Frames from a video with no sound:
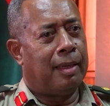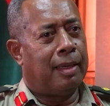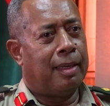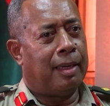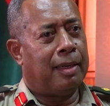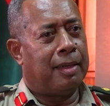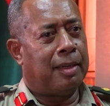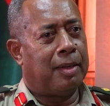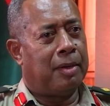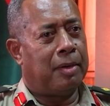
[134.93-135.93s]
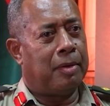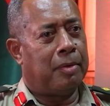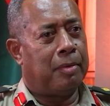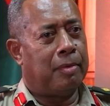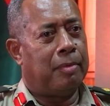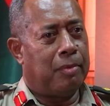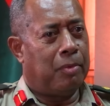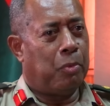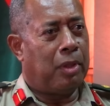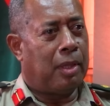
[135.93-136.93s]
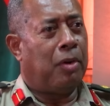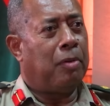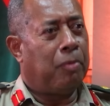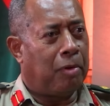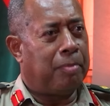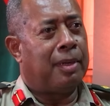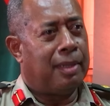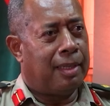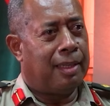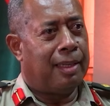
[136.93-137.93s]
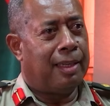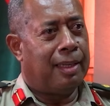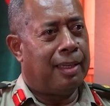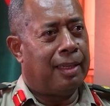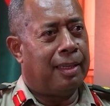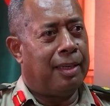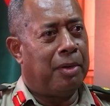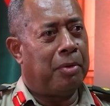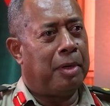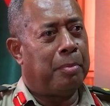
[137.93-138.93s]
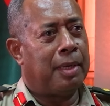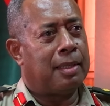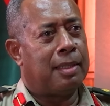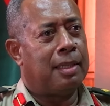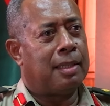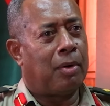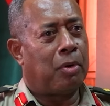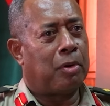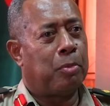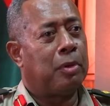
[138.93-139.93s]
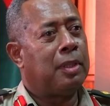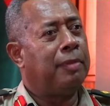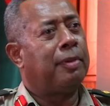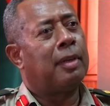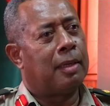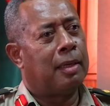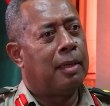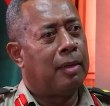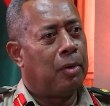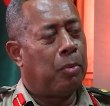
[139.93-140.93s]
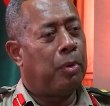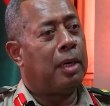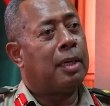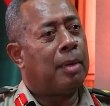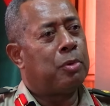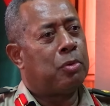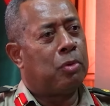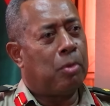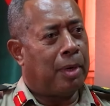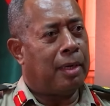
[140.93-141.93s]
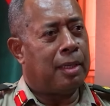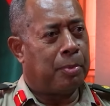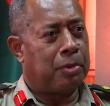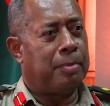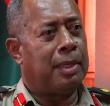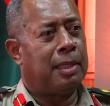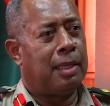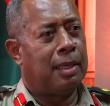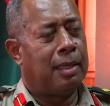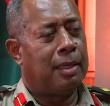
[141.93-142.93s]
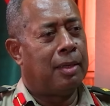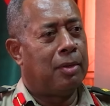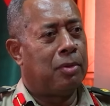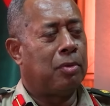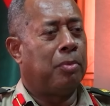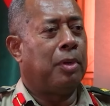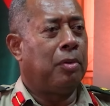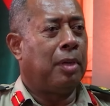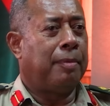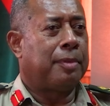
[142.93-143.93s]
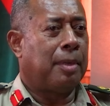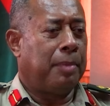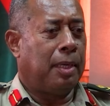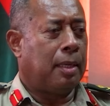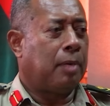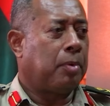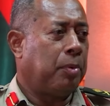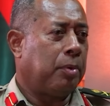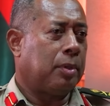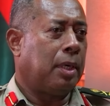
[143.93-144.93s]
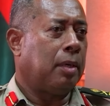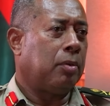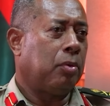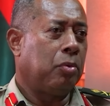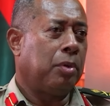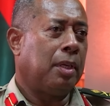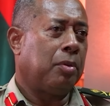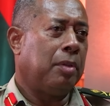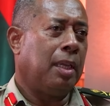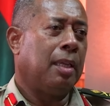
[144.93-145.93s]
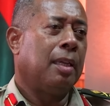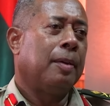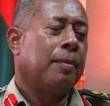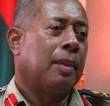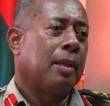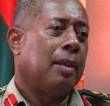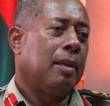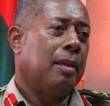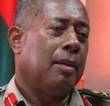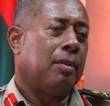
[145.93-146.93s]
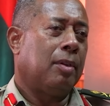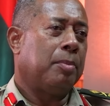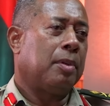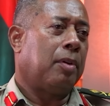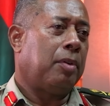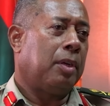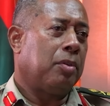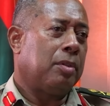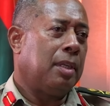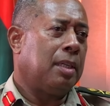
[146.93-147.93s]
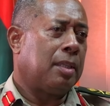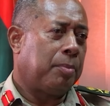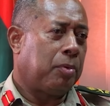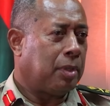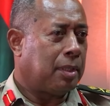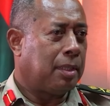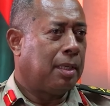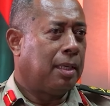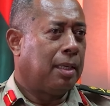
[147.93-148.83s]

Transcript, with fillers: and with our involvement, you know, it makes things a lot more difficult when it comes to command responsibility. So when you have something like what we were trying to do here today in terms of our reconciliation process,